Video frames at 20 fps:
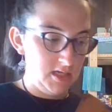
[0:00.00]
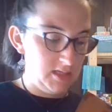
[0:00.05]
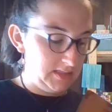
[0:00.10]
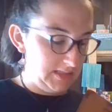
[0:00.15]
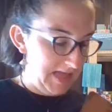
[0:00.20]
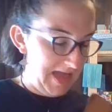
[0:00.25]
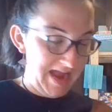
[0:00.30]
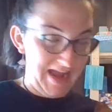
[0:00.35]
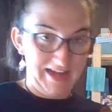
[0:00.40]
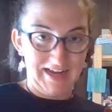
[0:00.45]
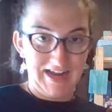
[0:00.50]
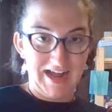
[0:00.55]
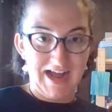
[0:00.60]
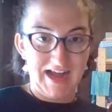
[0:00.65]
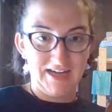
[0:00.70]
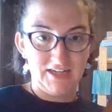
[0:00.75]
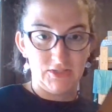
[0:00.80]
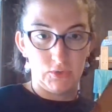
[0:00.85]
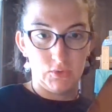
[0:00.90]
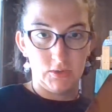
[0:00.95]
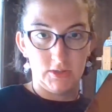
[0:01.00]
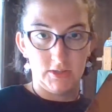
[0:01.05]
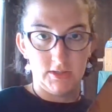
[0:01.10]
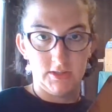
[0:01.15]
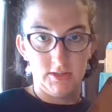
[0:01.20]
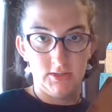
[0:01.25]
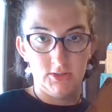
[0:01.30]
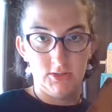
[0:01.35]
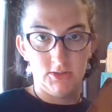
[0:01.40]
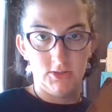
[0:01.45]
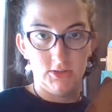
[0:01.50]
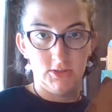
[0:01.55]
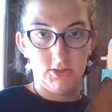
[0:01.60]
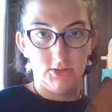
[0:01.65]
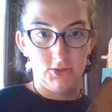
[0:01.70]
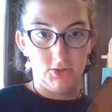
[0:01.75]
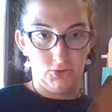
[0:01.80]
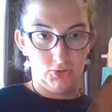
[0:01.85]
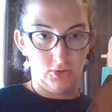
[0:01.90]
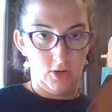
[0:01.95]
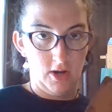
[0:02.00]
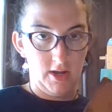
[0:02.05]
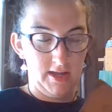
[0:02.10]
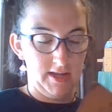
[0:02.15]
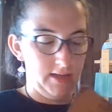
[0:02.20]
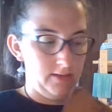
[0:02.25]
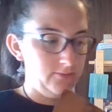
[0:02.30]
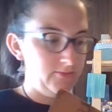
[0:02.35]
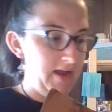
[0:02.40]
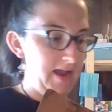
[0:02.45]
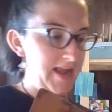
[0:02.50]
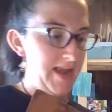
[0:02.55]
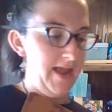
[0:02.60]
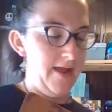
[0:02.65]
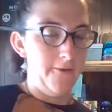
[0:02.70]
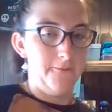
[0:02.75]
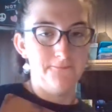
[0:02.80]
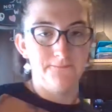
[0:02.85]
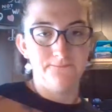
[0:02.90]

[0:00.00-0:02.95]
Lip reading: line contour drawing right now.